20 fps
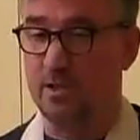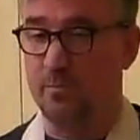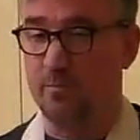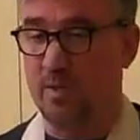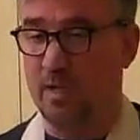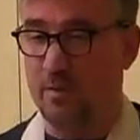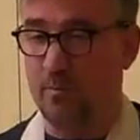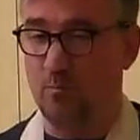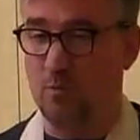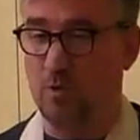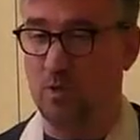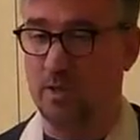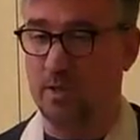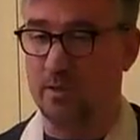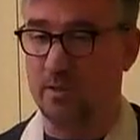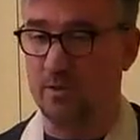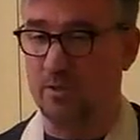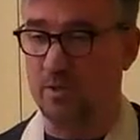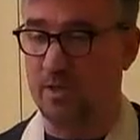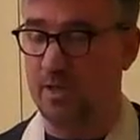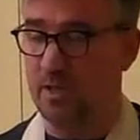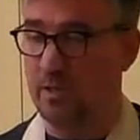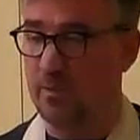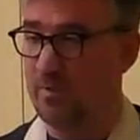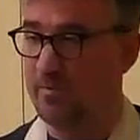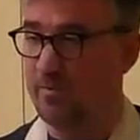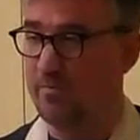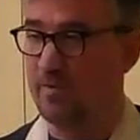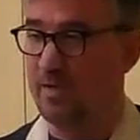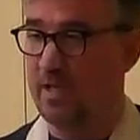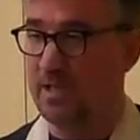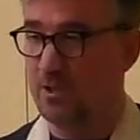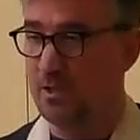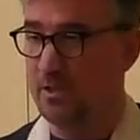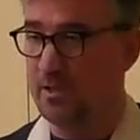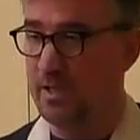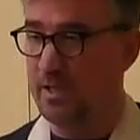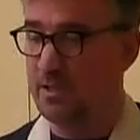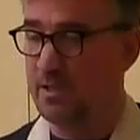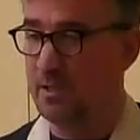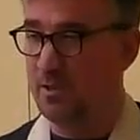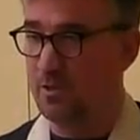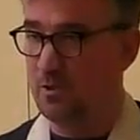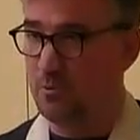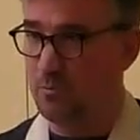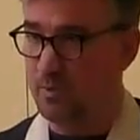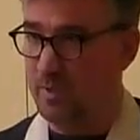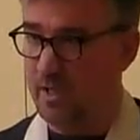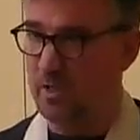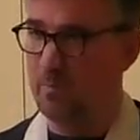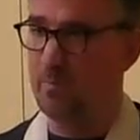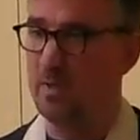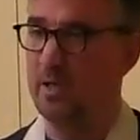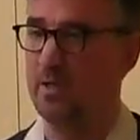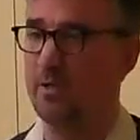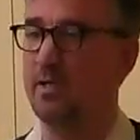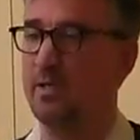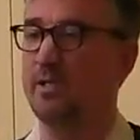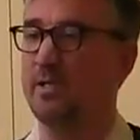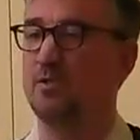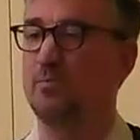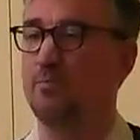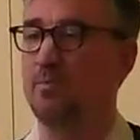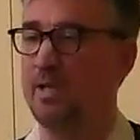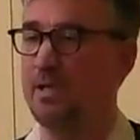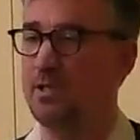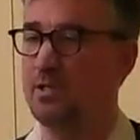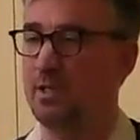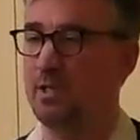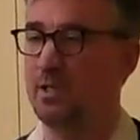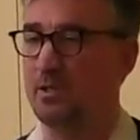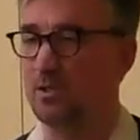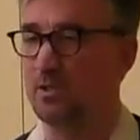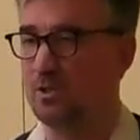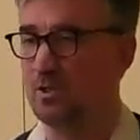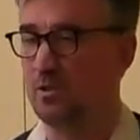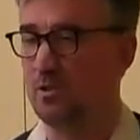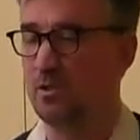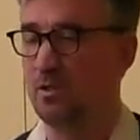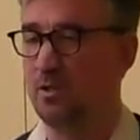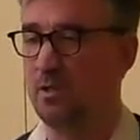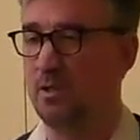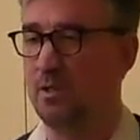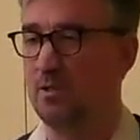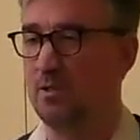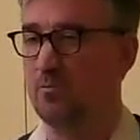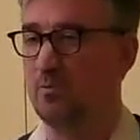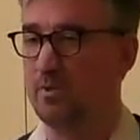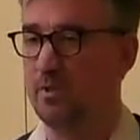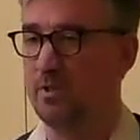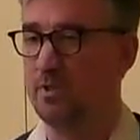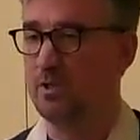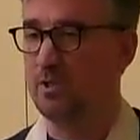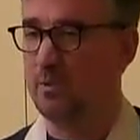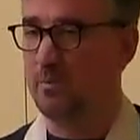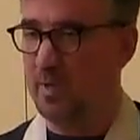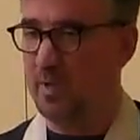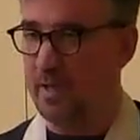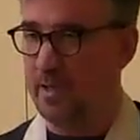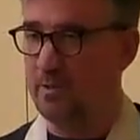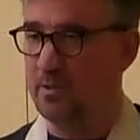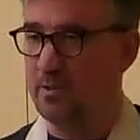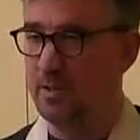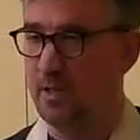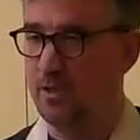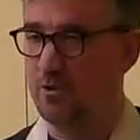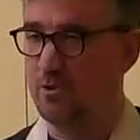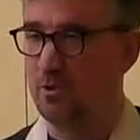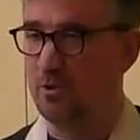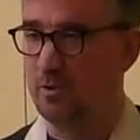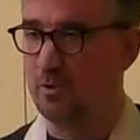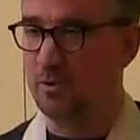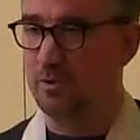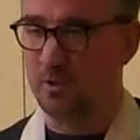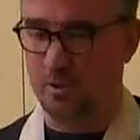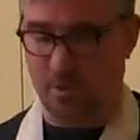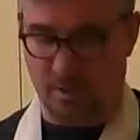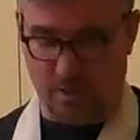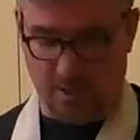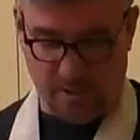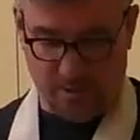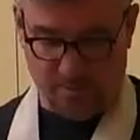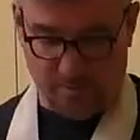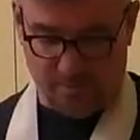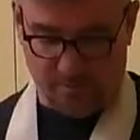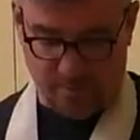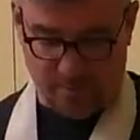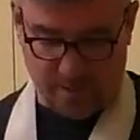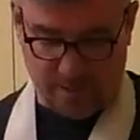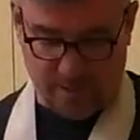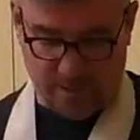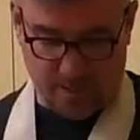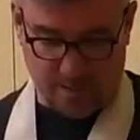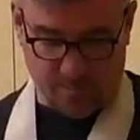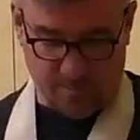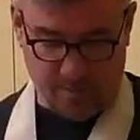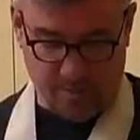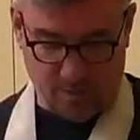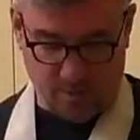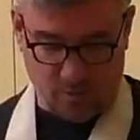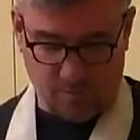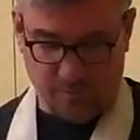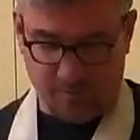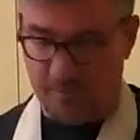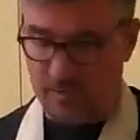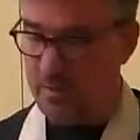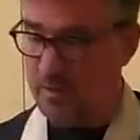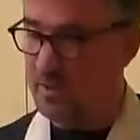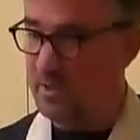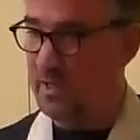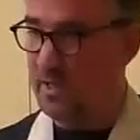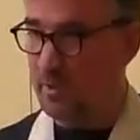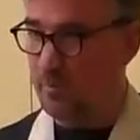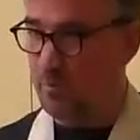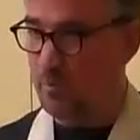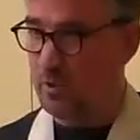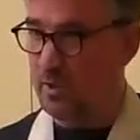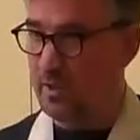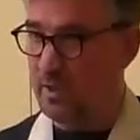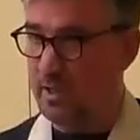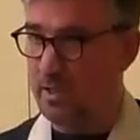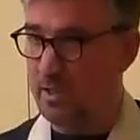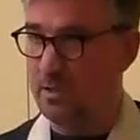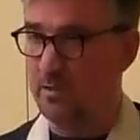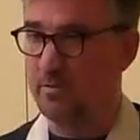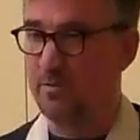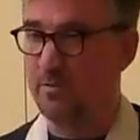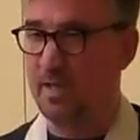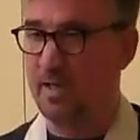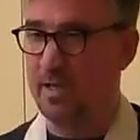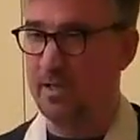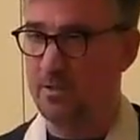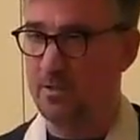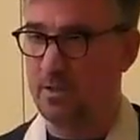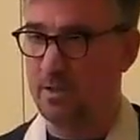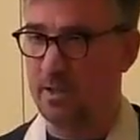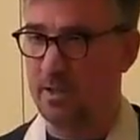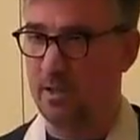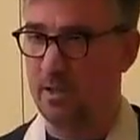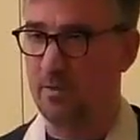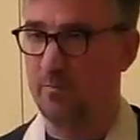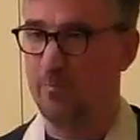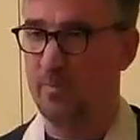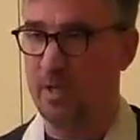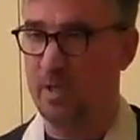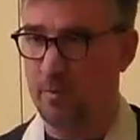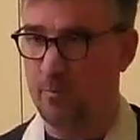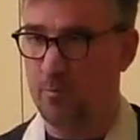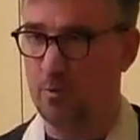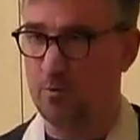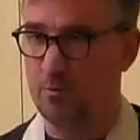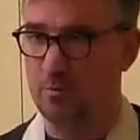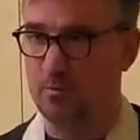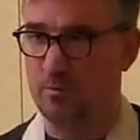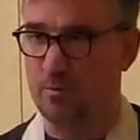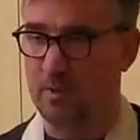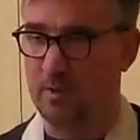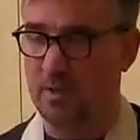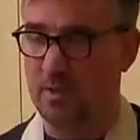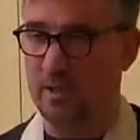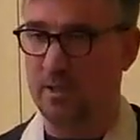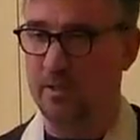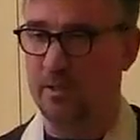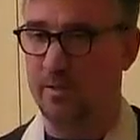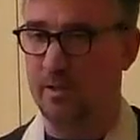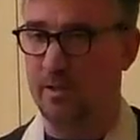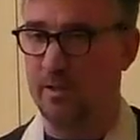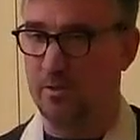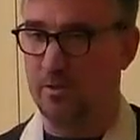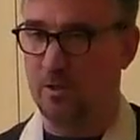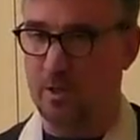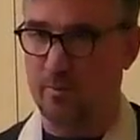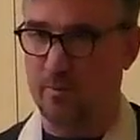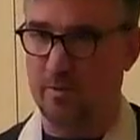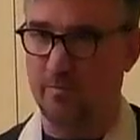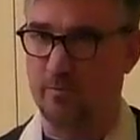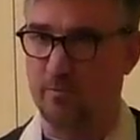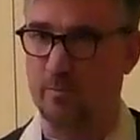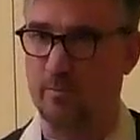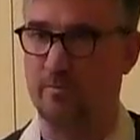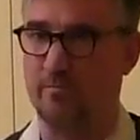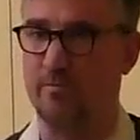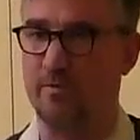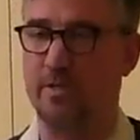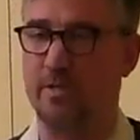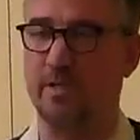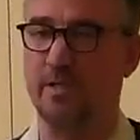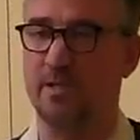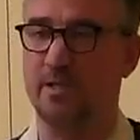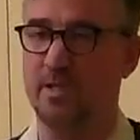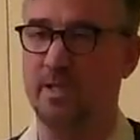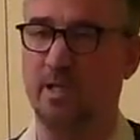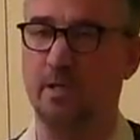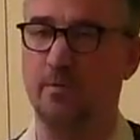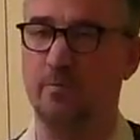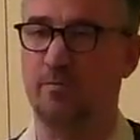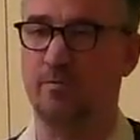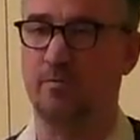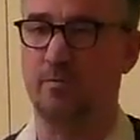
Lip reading: memoirs, it can be fascinating to read about his meetings with his Tibetan teachers. They're often deeply authentic people. They're coming from a very deep